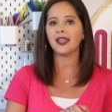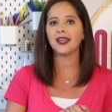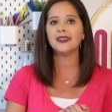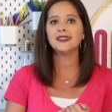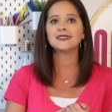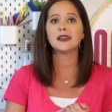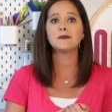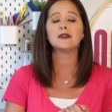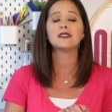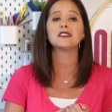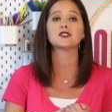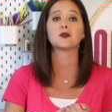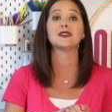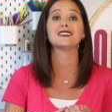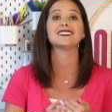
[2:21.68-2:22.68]
And it's something
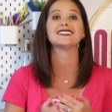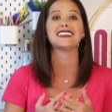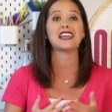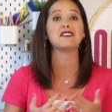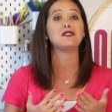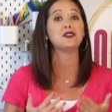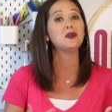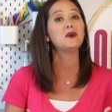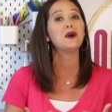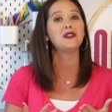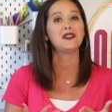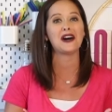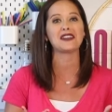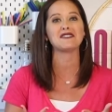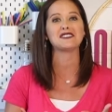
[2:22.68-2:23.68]
that's going to save you a
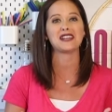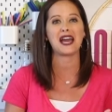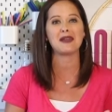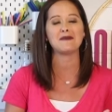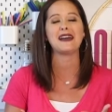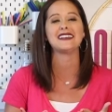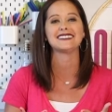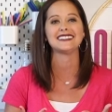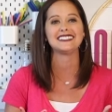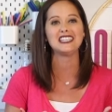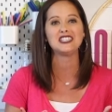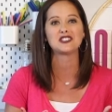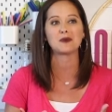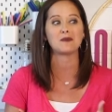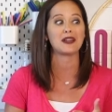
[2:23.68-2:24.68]
lot of time as the
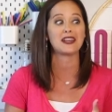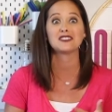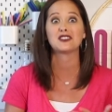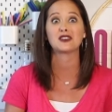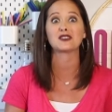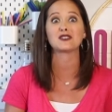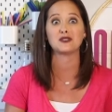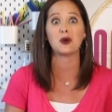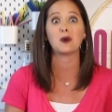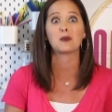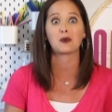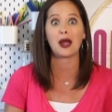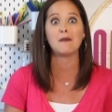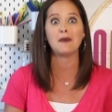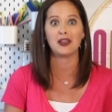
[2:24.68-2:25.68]
teacher because there is no
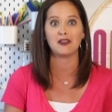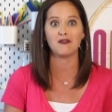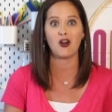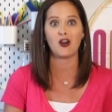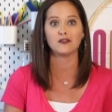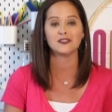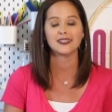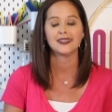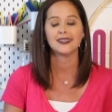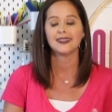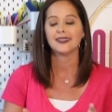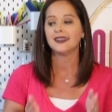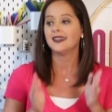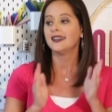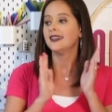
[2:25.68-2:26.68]
prep involved.
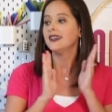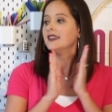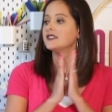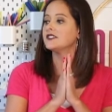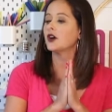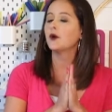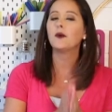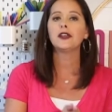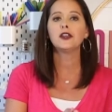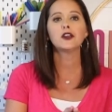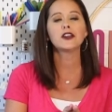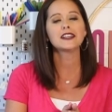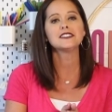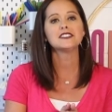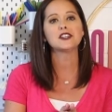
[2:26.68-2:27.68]
So when you're
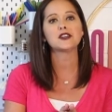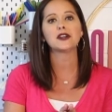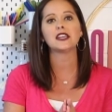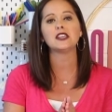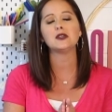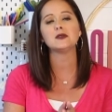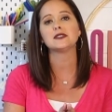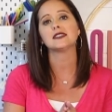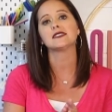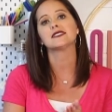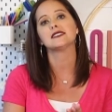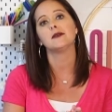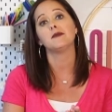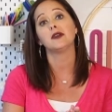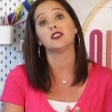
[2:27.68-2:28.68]
considering using
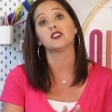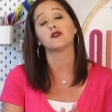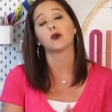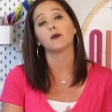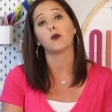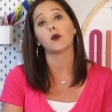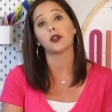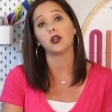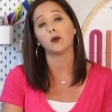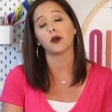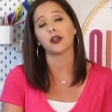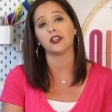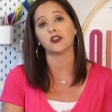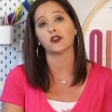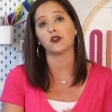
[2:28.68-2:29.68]
STEM Bins for morning
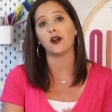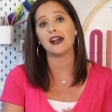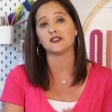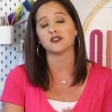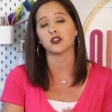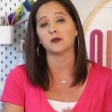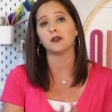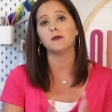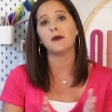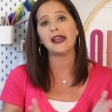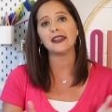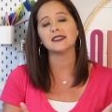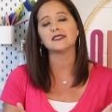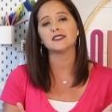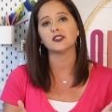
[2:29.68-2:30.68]
work in your classroom, you
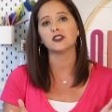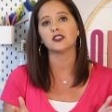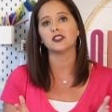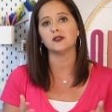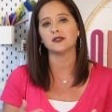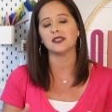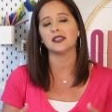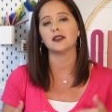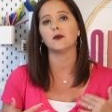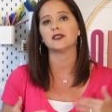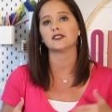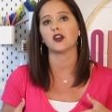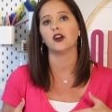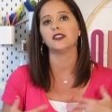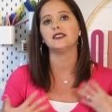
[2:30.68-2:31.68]
might consider using
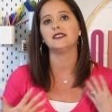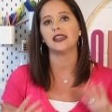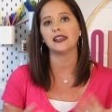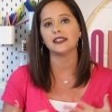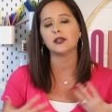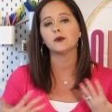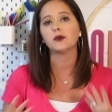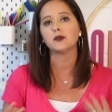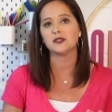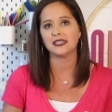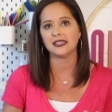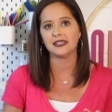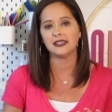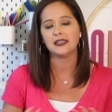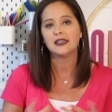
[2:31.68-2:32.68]
what's called a daily
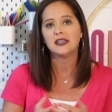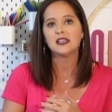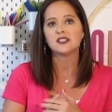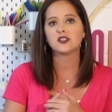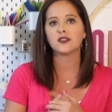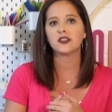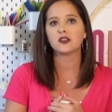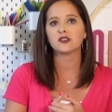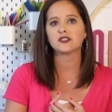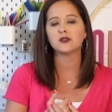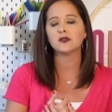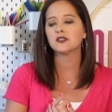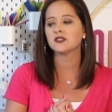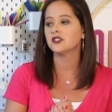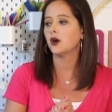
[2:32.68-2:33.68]
routine so that your
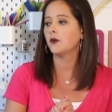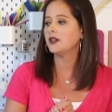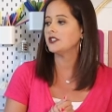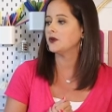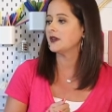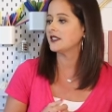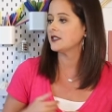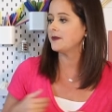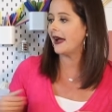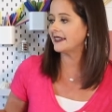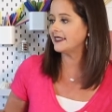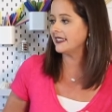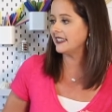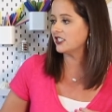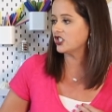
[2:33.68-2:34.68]
students know what to
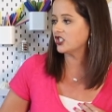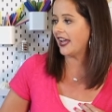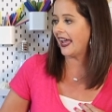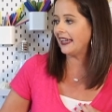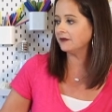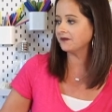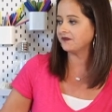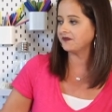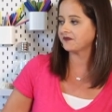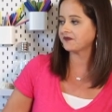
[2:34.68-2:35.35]
expect each day.